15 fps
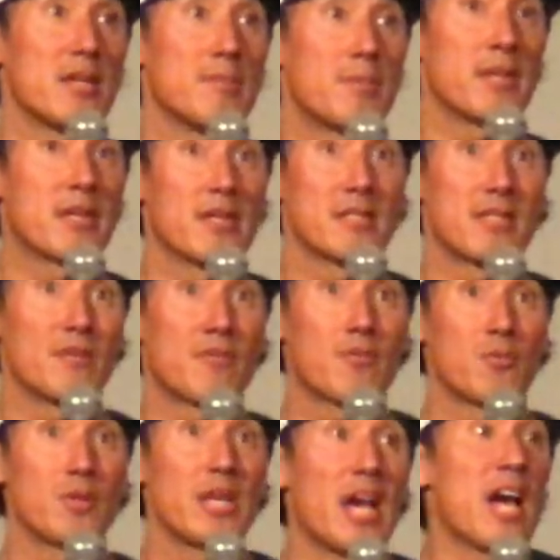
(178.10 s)
Because if
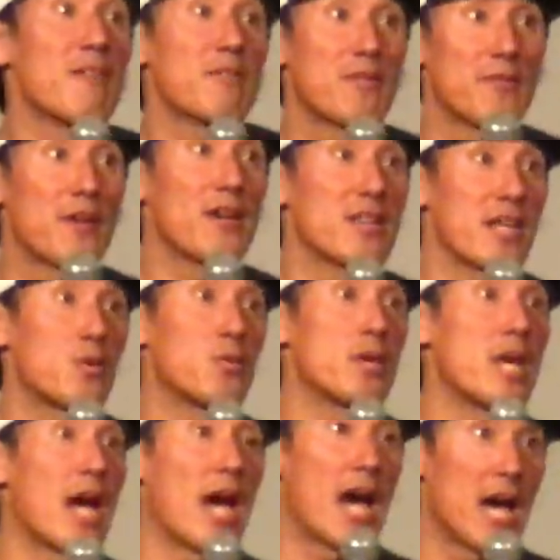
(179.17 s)
we ever felt like we
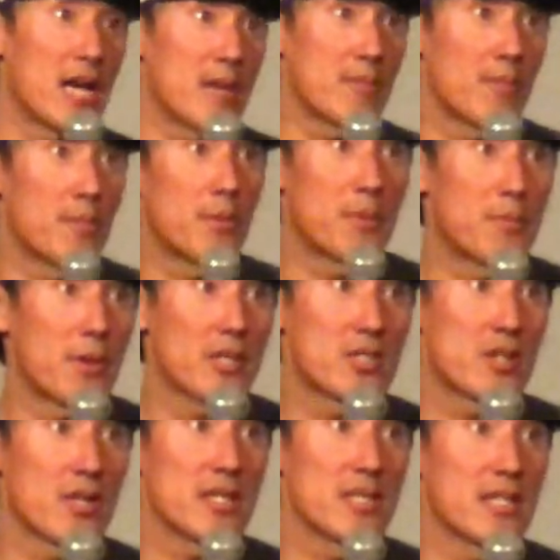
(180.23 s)
had put
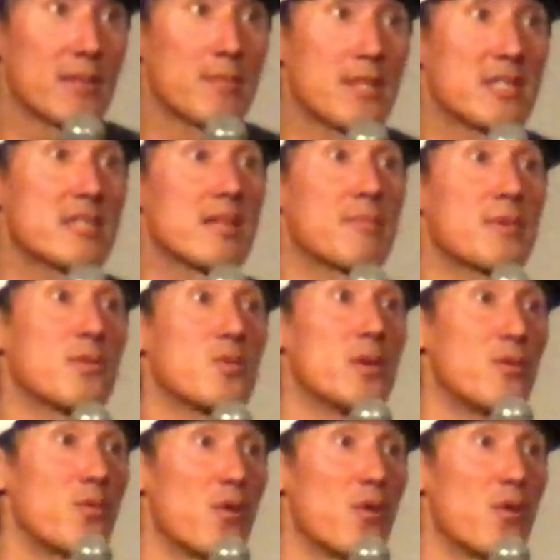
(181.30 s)
pressure on him and something went